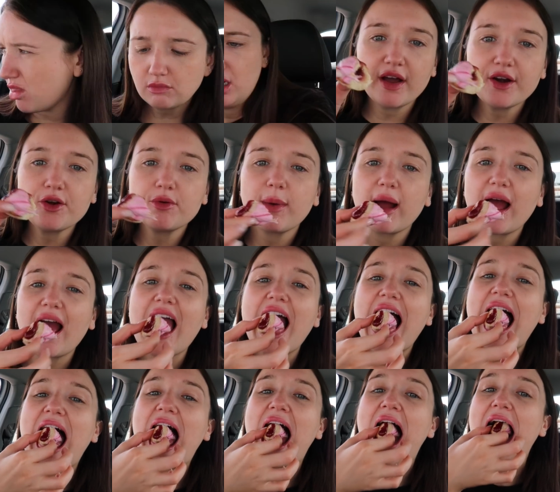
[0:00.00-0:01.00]
Final bite.
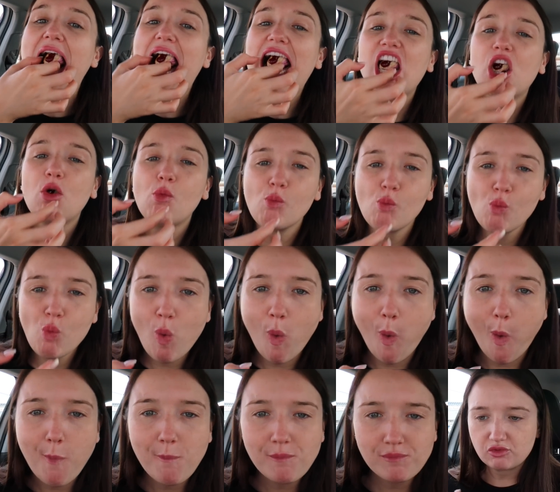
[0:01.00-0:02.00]

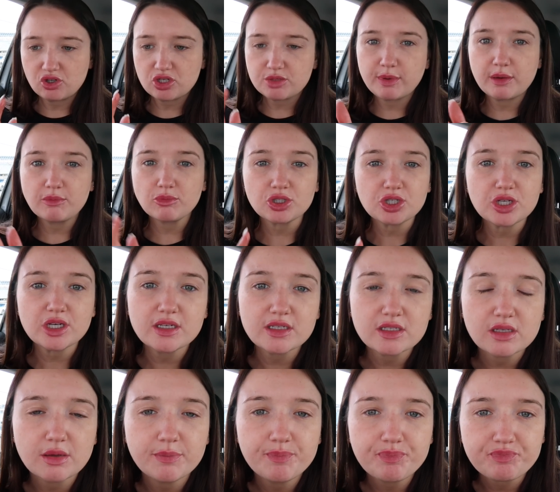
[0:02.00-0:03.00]
I've just been watching
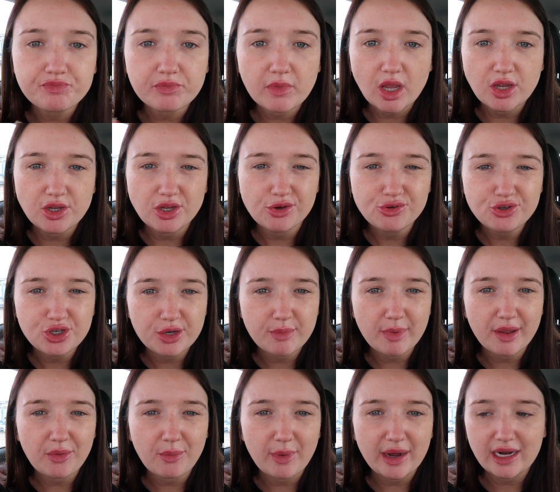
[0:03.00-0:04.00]
some YouTube,
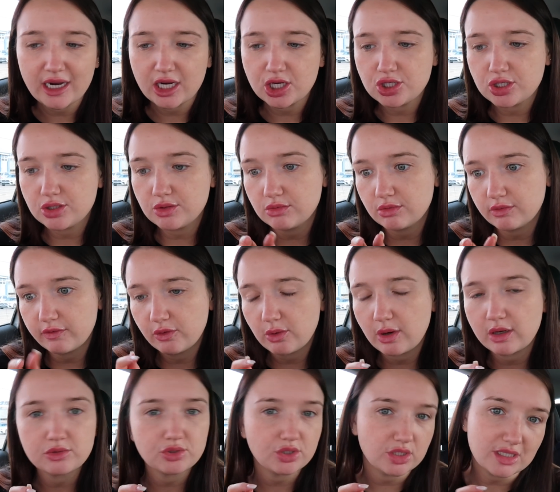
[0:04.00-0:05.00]
by the way, in case you thought
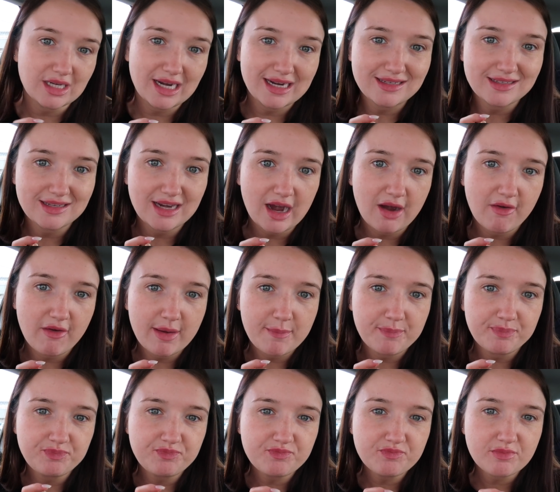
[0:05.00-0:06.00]
I was just like
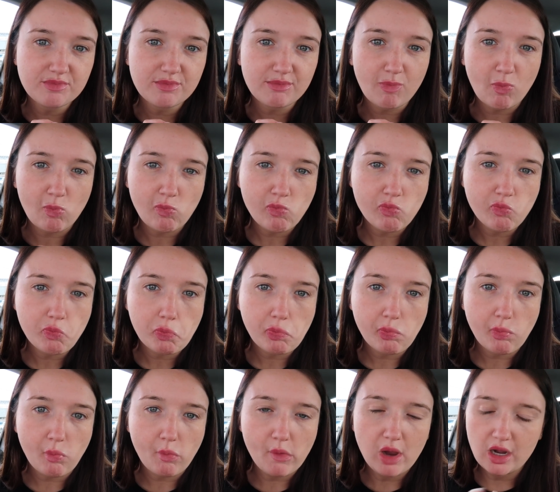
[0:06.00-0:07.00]
staring
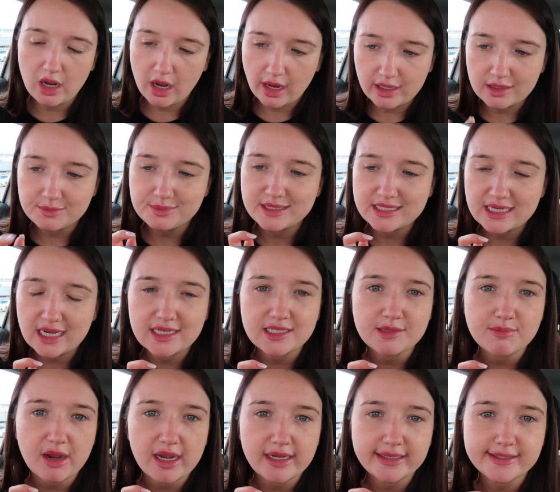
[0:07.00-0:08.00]
like a
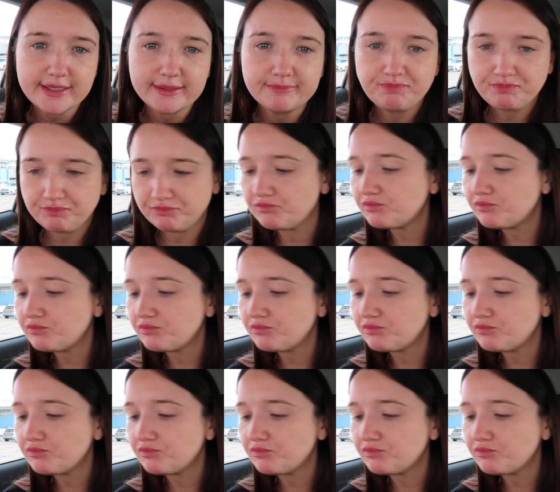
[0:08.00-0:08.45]
possessed person.